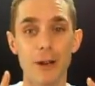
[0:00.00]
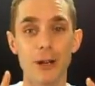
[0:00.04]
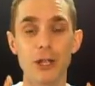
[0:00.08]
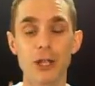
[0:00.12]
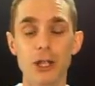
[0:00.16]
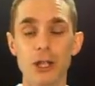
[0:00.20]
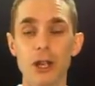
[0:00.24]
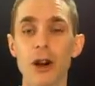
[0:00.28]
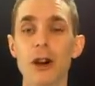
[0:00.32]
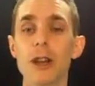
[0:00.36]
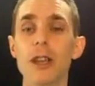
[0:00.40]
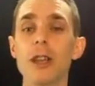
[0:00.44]

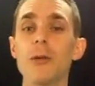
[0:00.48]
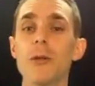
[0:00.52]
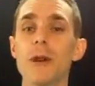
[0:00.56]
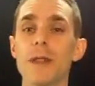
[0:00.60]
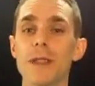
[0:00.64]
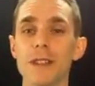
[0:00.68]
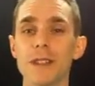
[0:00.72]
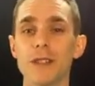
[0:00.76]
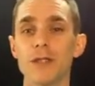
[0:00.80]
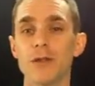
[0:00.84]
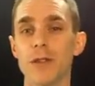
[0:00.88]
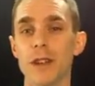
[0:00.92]
I'm going to
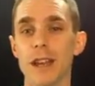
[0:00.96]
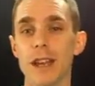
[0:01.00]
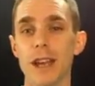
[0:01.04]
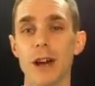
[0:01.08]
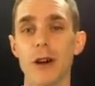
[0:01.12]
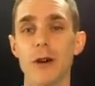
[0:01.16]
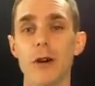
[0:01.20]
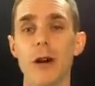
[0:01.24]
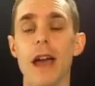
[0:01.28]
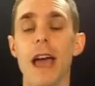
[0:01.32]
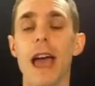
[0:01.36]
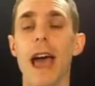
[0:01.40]
show you in
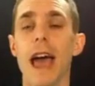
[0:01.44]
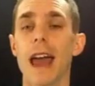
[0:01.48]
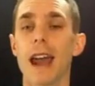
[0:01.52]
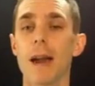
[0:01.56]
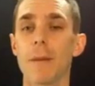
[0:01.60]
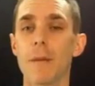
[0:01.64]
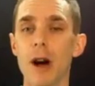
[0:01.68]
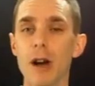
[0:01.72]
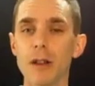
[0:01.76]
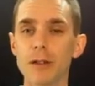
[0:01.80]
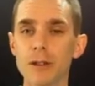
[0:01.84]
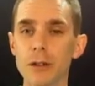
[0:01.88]
this video,
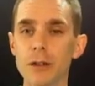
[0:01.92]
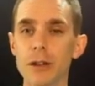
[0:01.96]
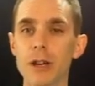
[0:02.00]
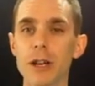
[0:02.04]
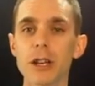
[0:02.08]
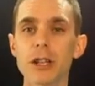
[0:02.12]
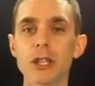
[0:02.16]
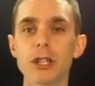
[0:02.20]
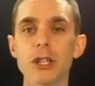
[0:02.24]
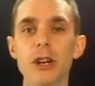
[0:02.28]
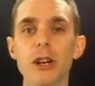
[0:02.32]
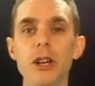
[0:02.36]
and I'm also